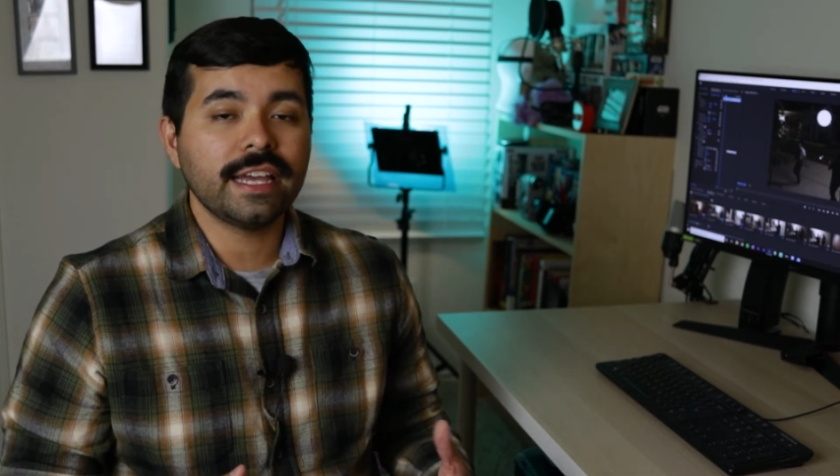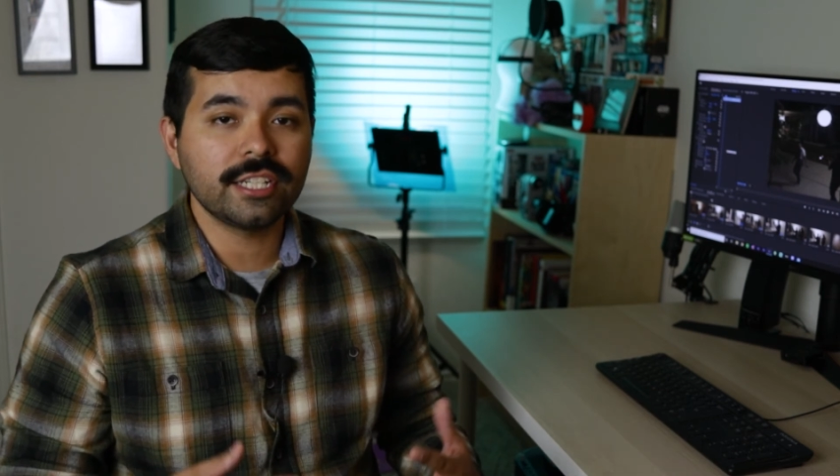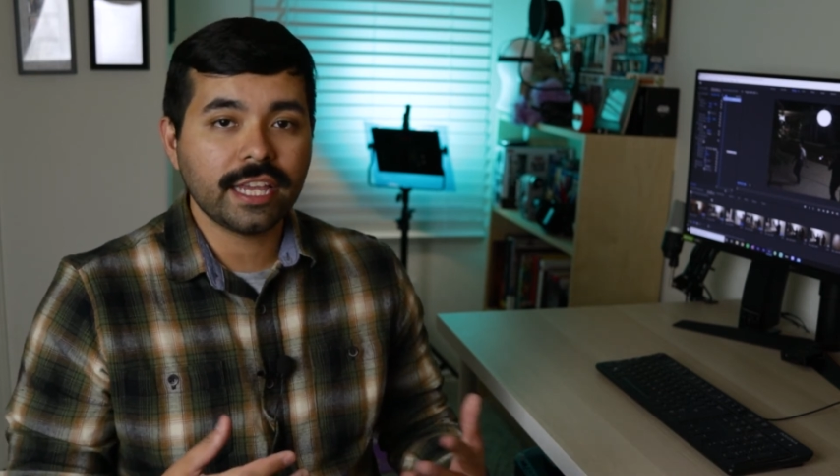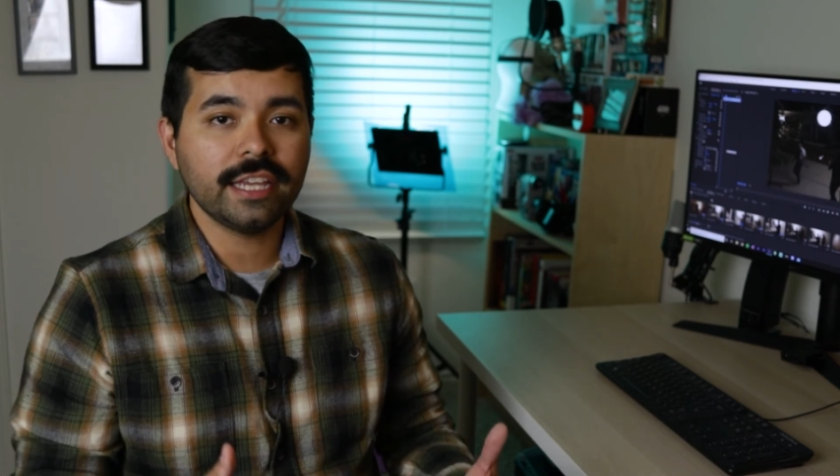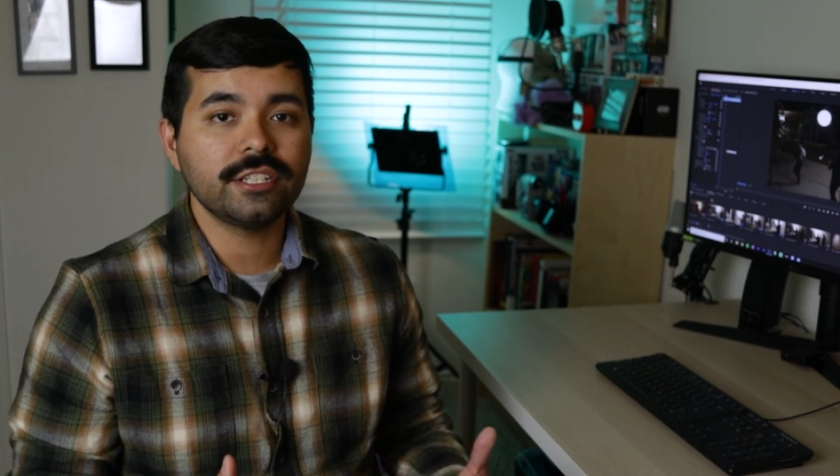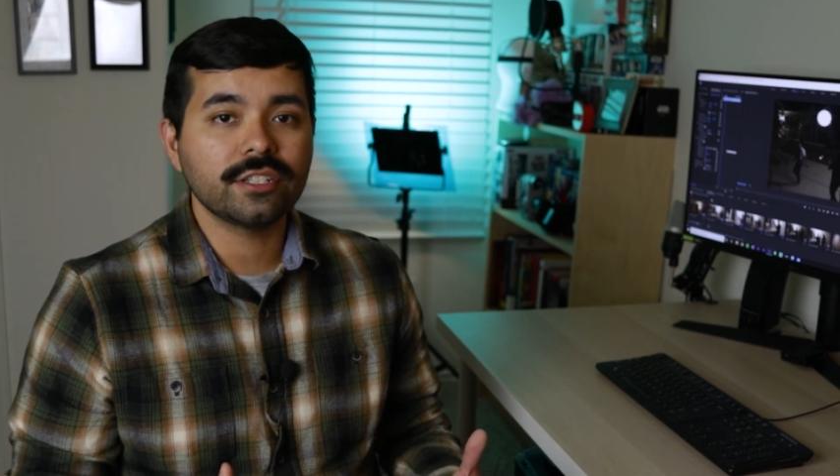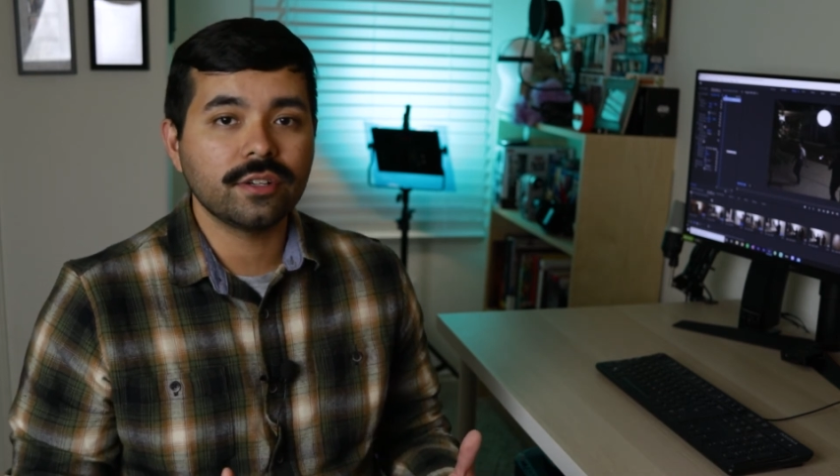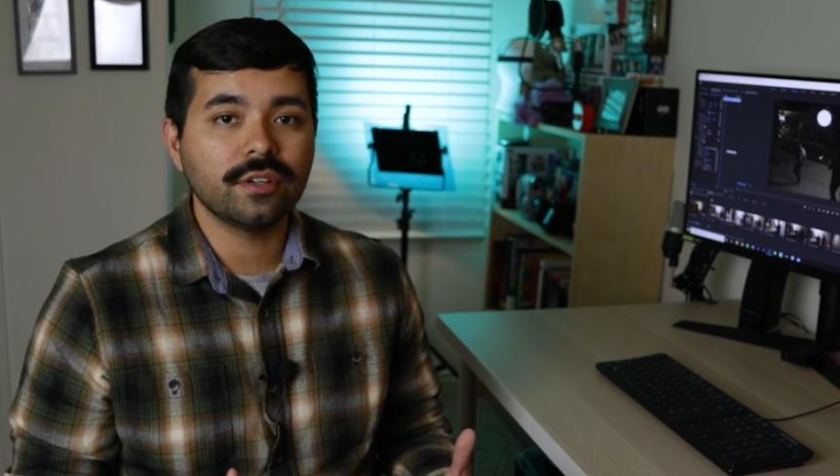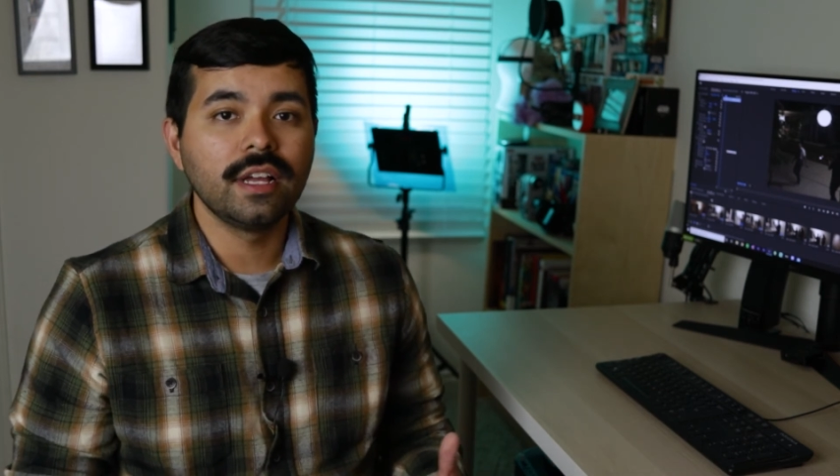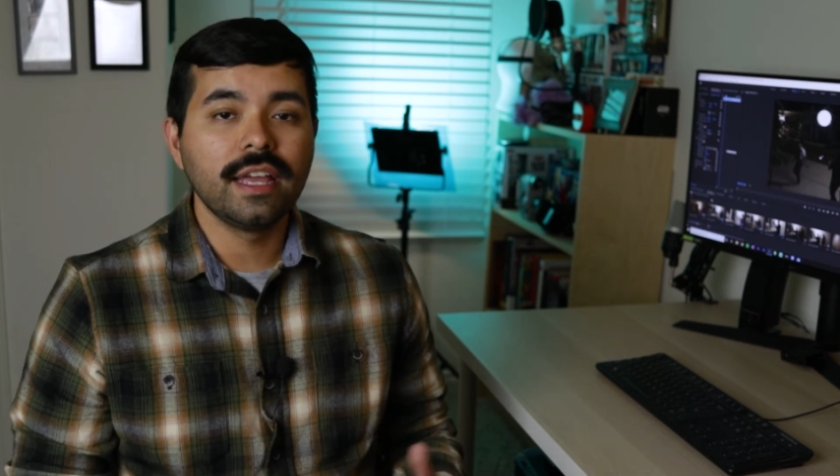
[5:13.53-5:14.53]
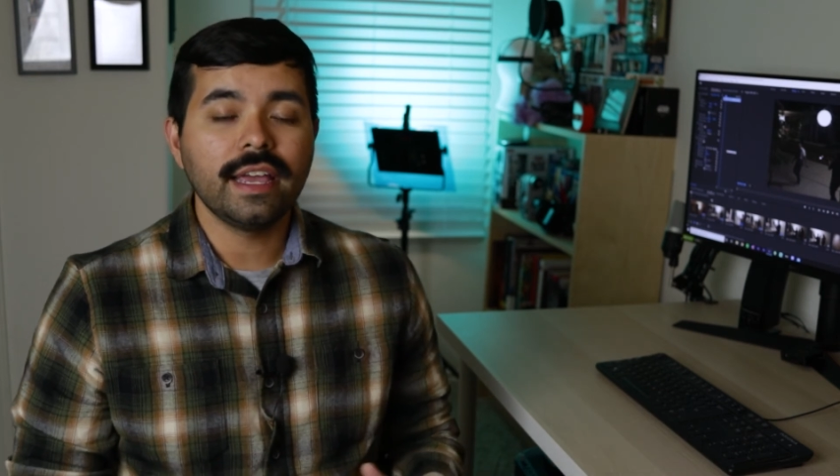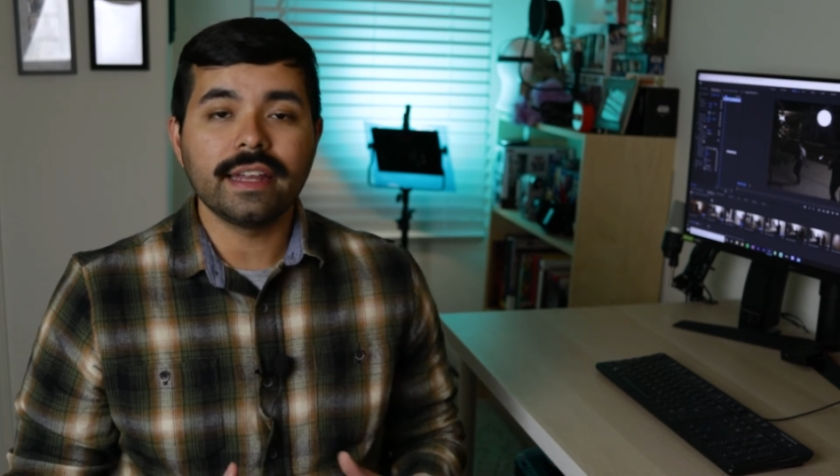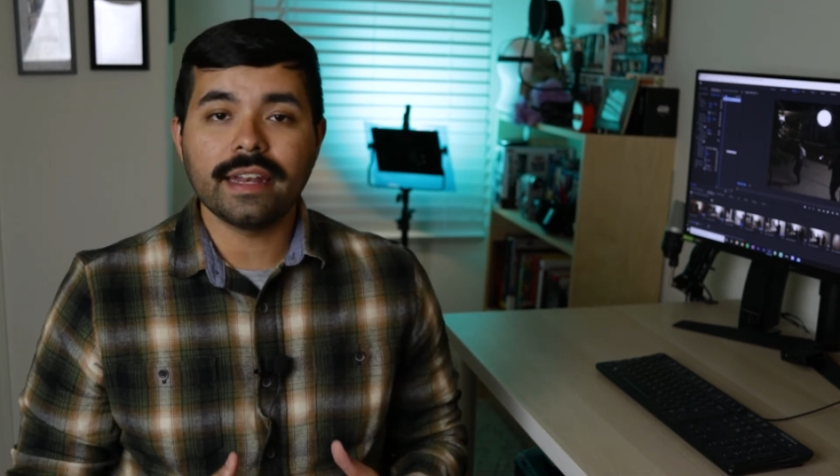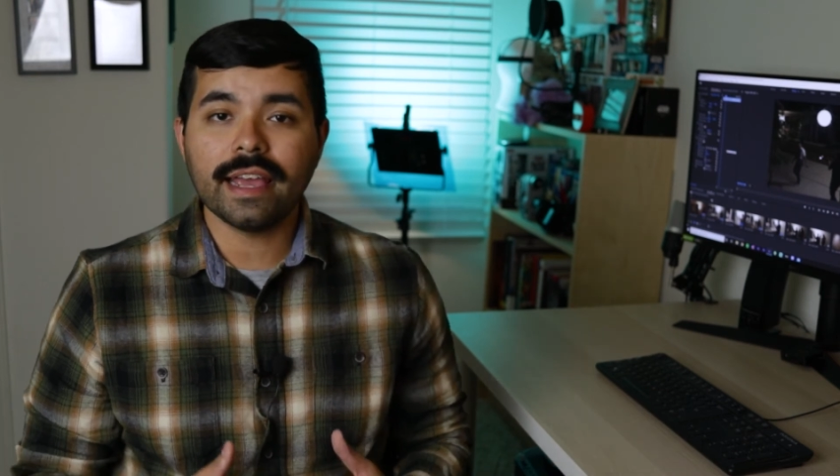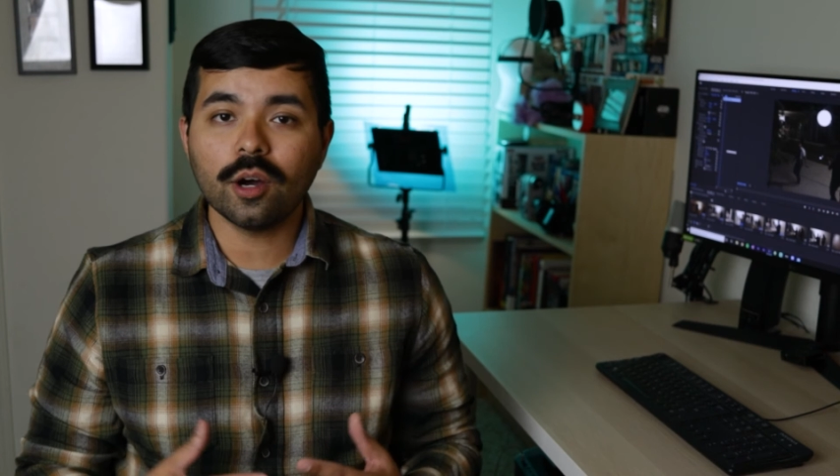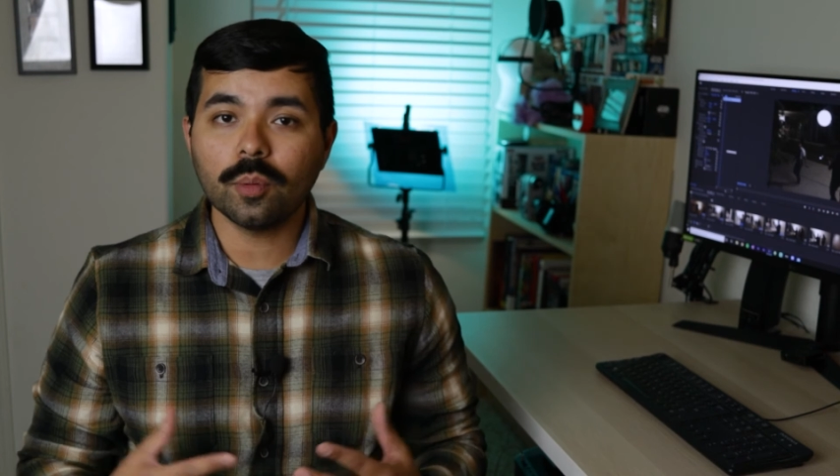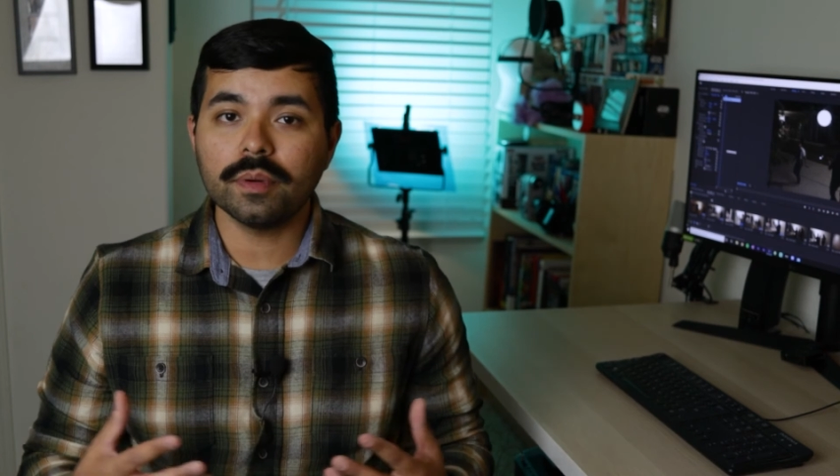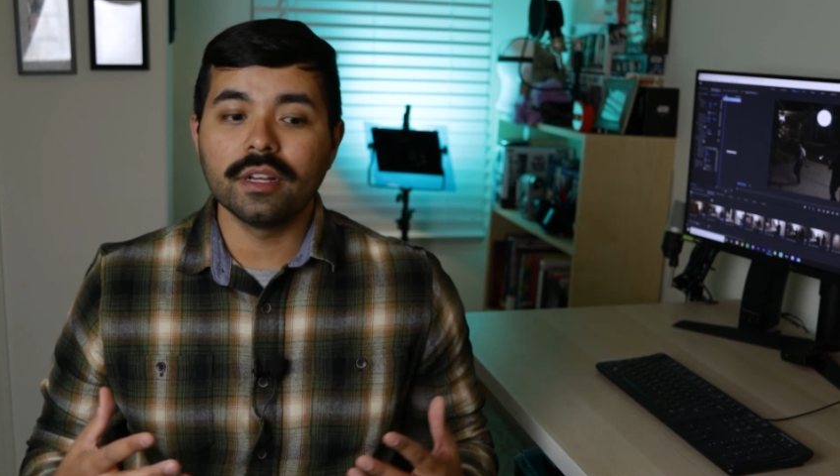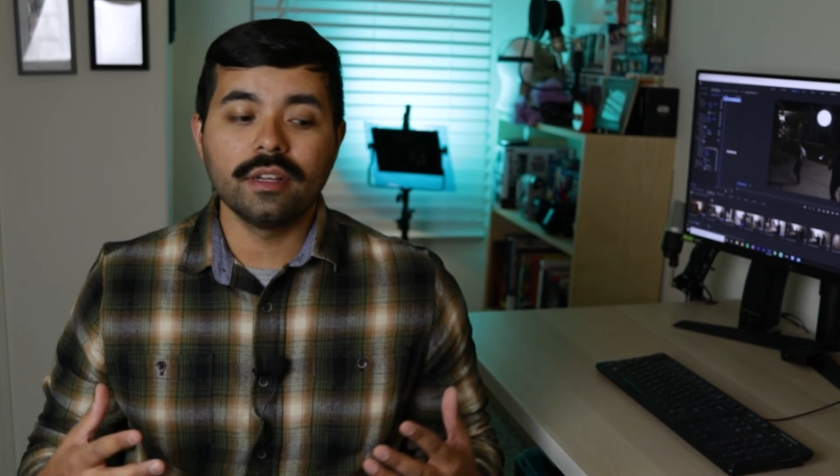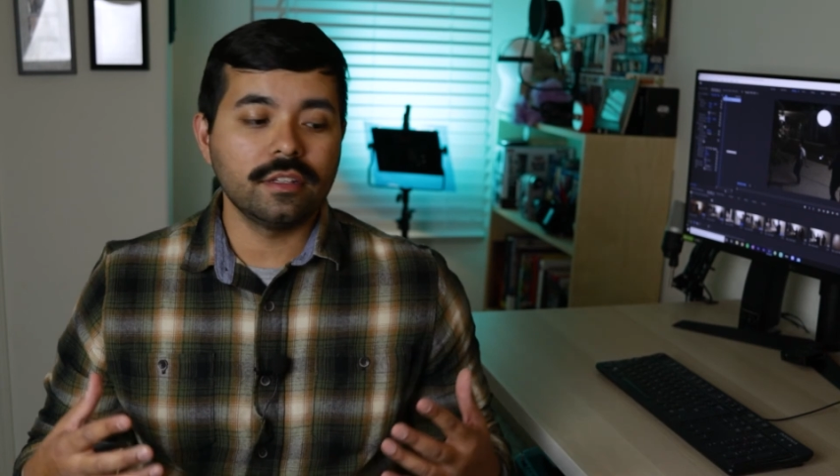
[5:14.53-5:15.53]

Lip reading: educational and help